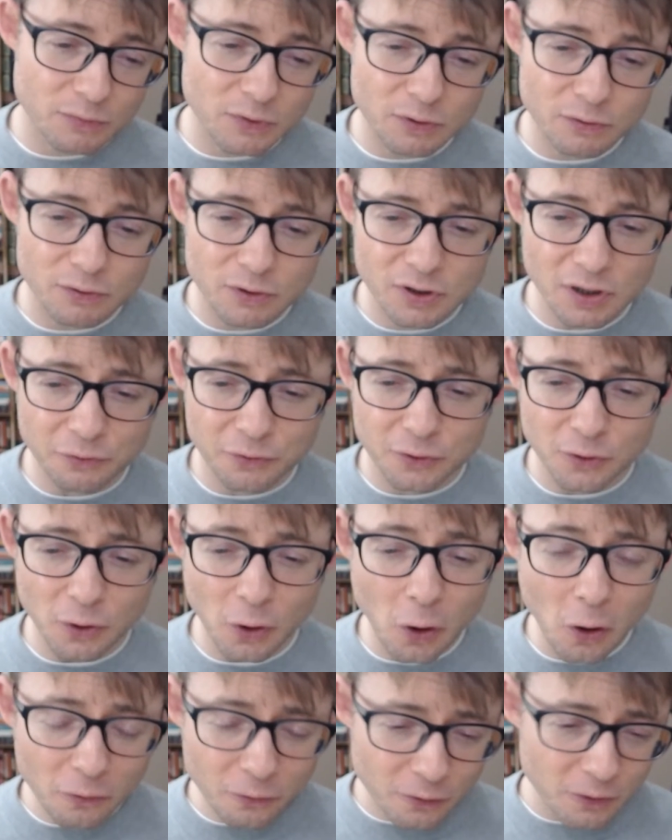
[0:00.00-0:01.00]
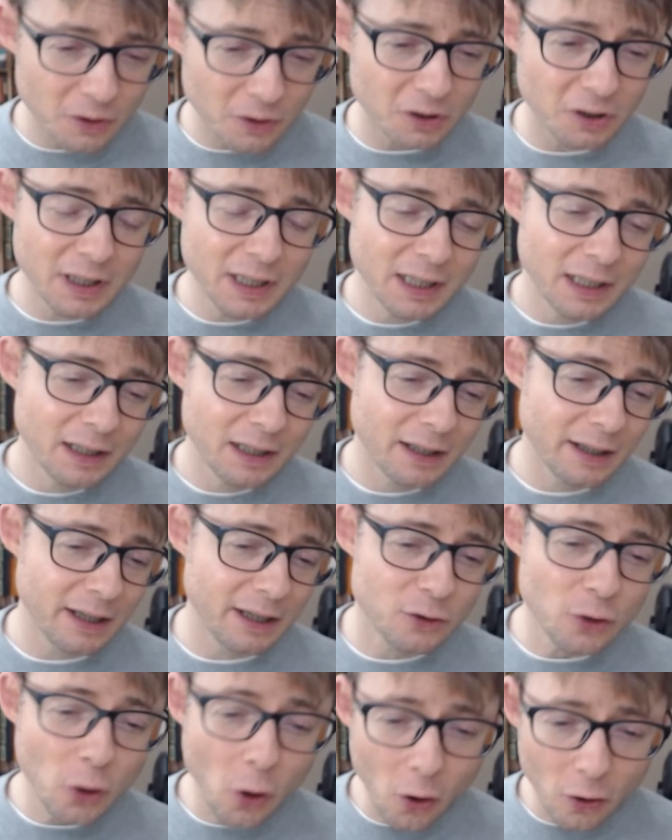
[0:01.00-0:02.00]
suffered awful
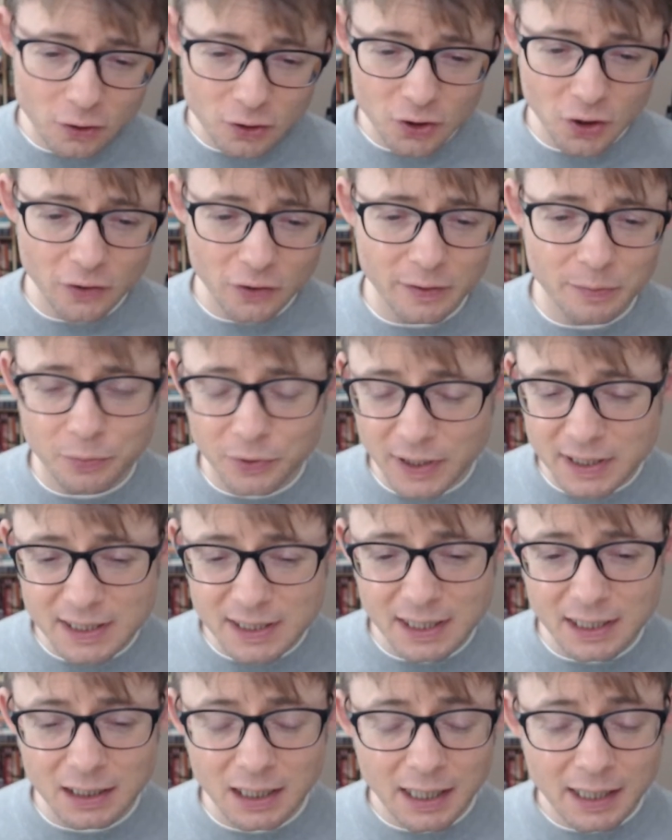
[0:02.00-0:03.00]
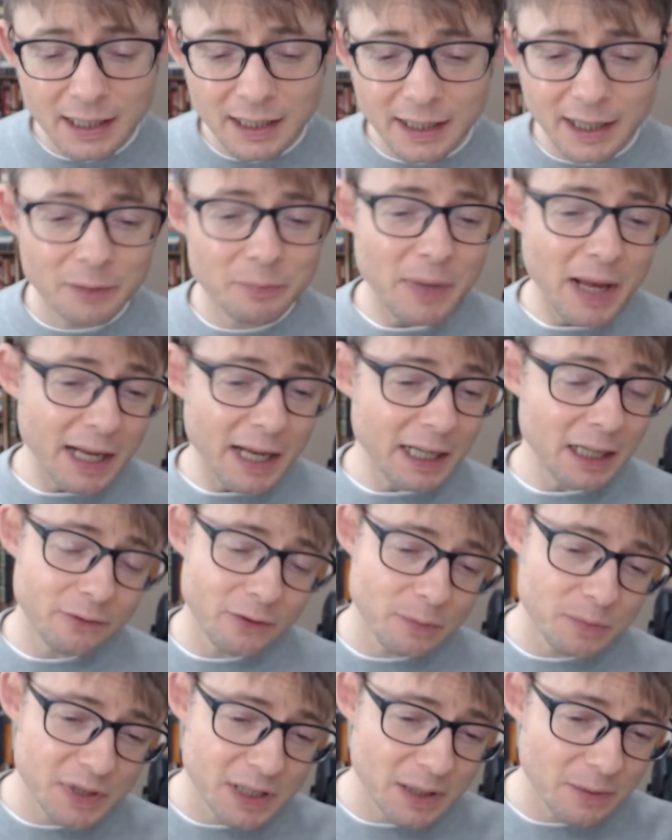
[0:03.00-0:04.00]
torture in prison. And many of
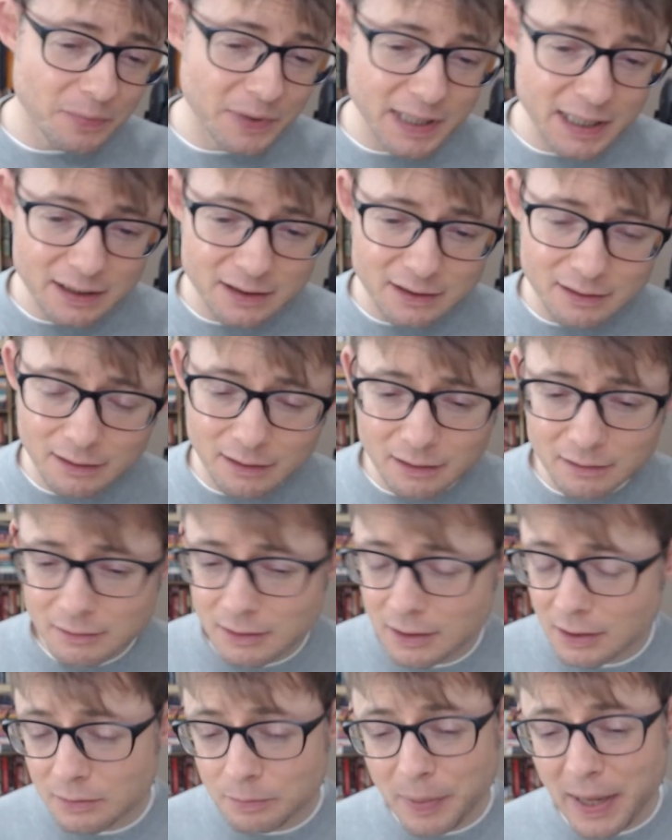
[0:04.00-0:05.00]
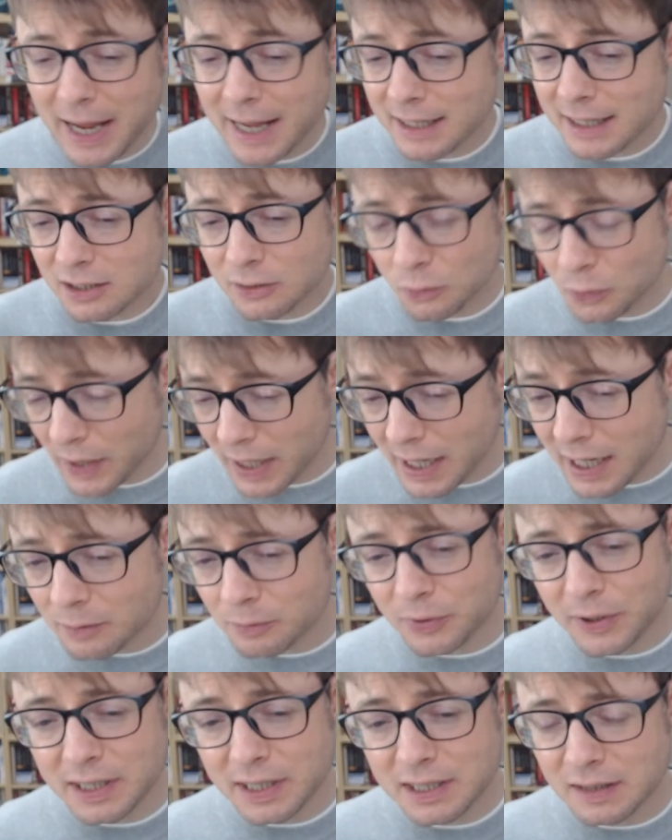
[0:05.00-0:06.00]
them simply passed away
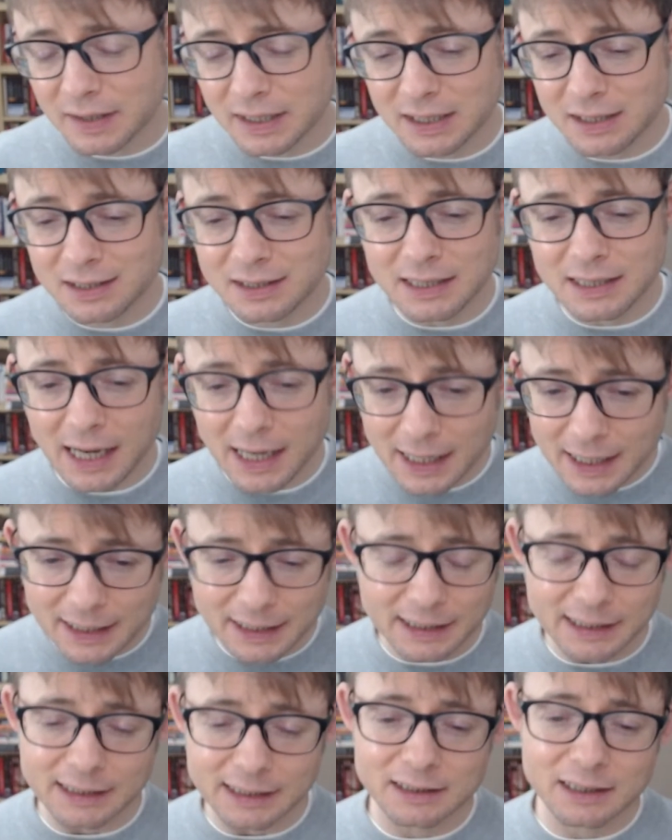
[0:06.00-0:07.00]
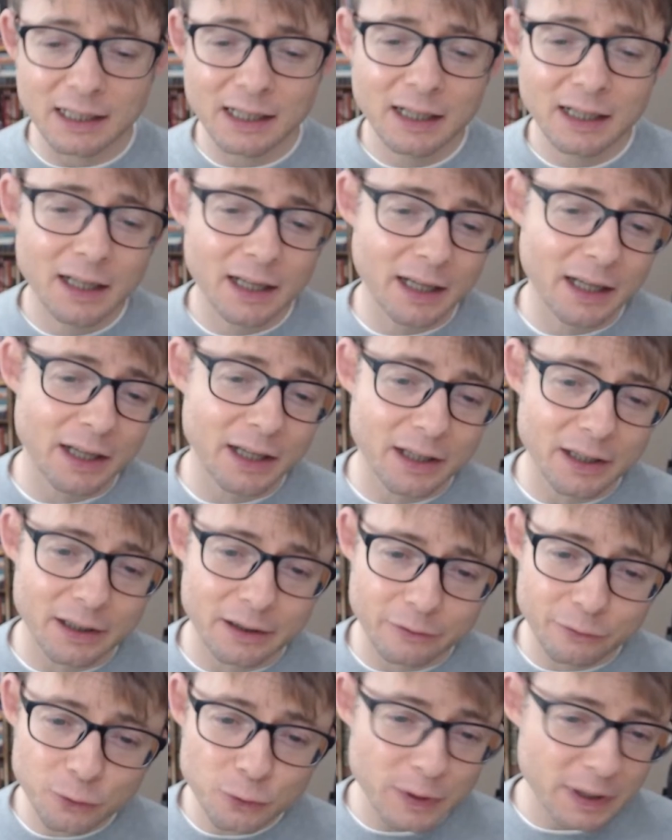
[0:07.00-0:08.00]
in prison. They just died
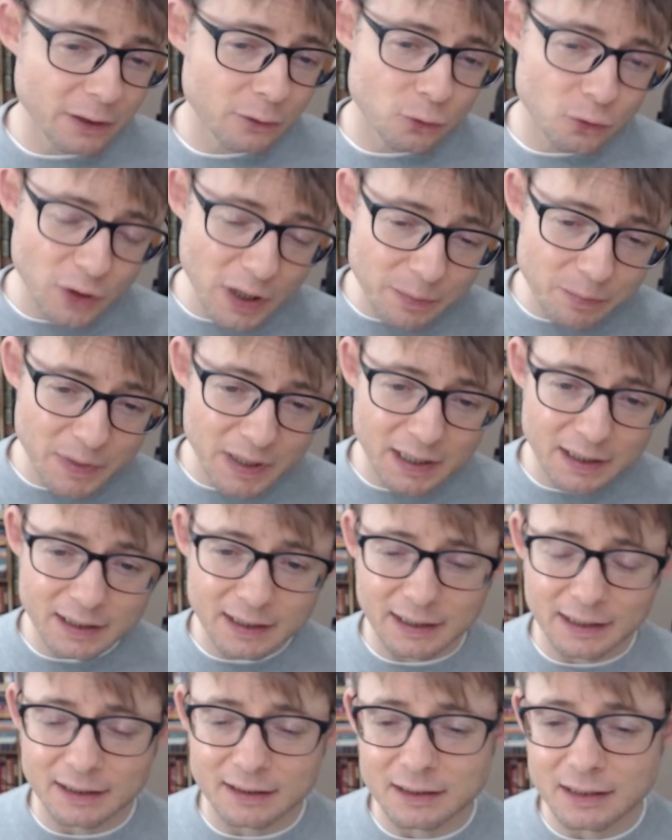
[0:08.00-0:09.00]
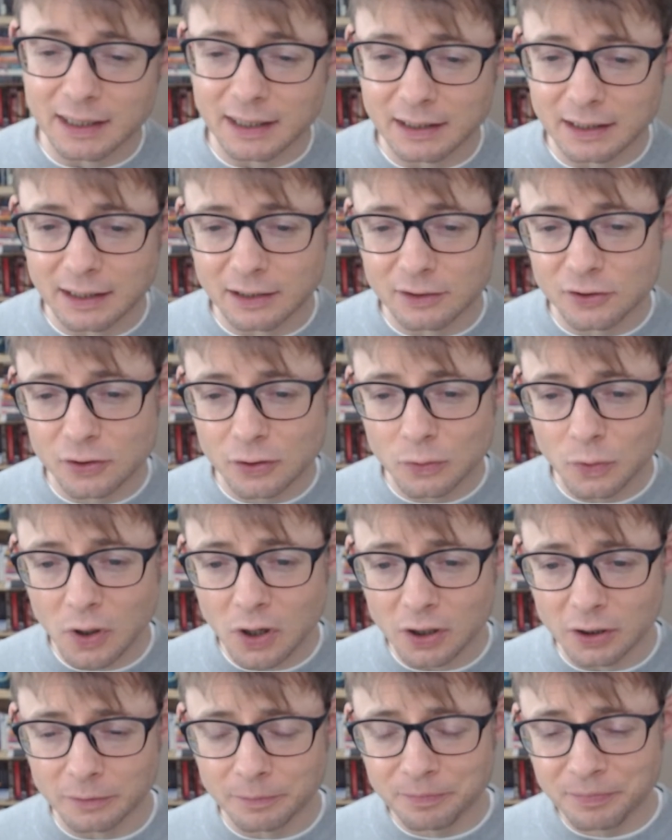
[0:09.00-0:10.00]
through ill treatment and so
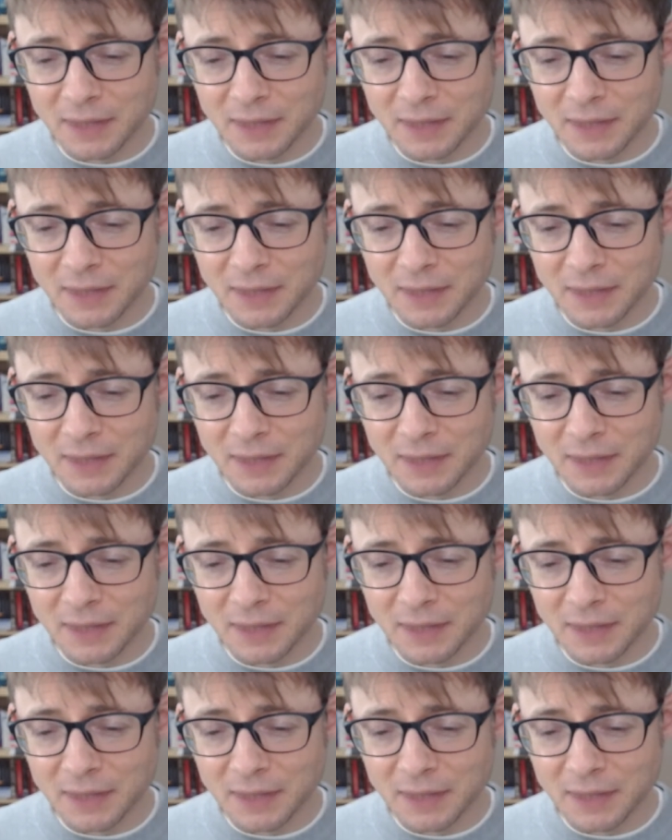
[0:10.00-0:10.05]
on.